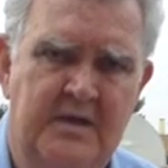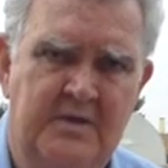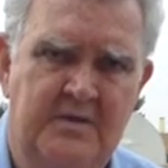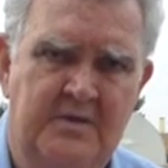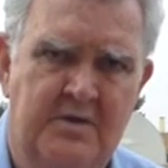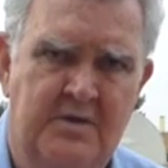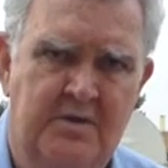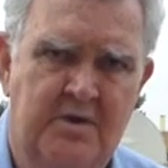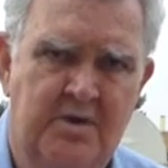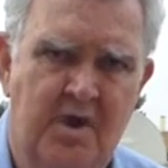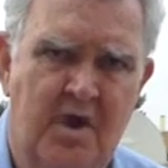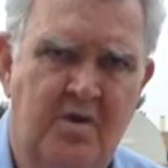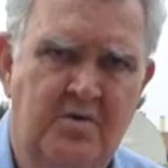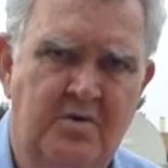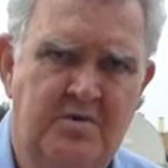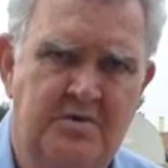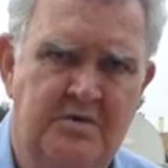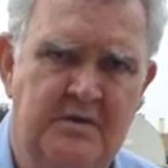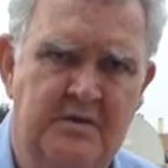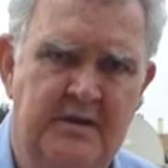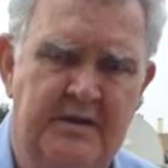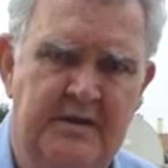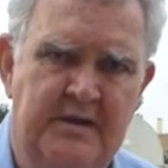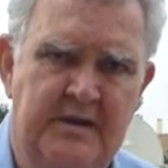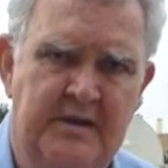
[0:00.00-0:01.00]
to go to
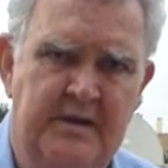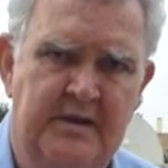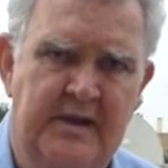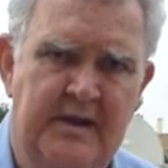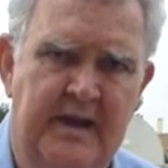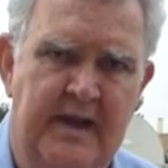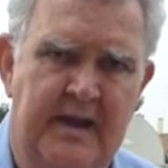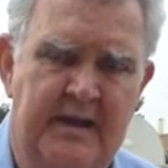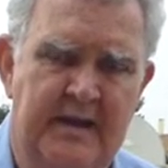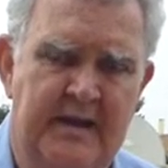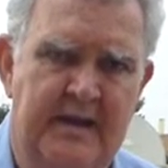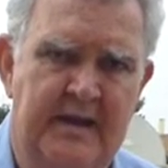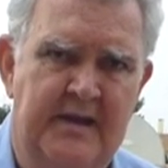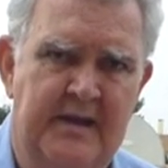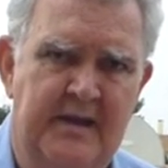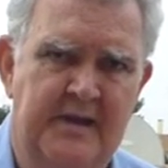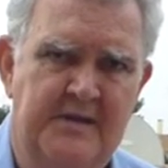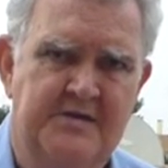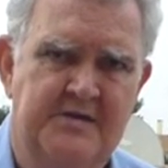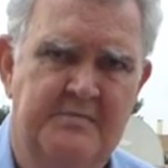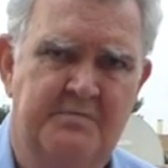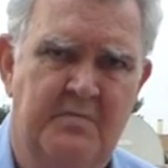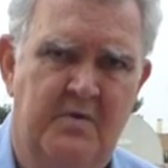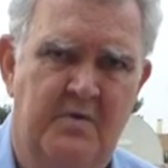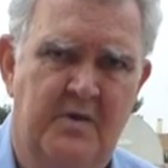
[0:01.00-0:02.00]
it and get
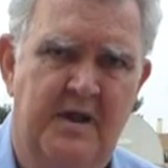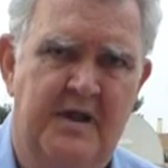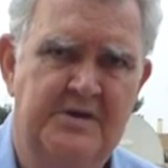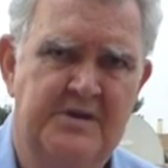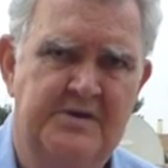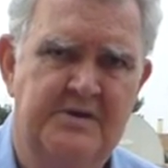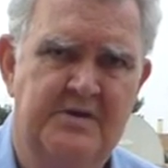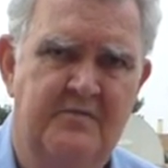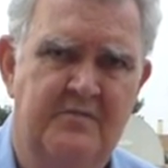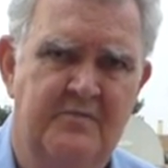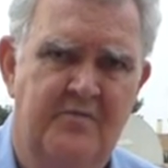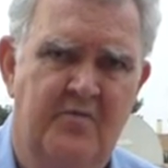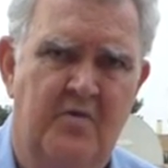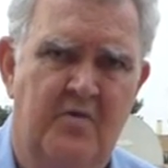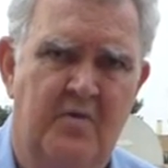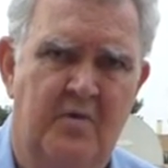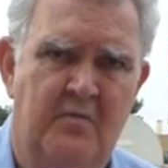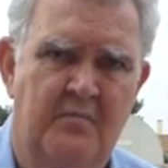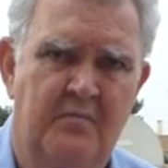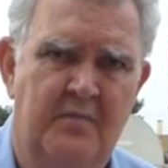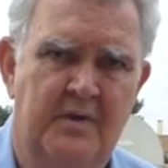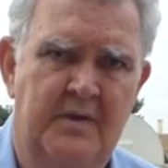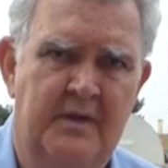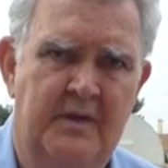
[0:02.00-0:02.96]
inspiration from.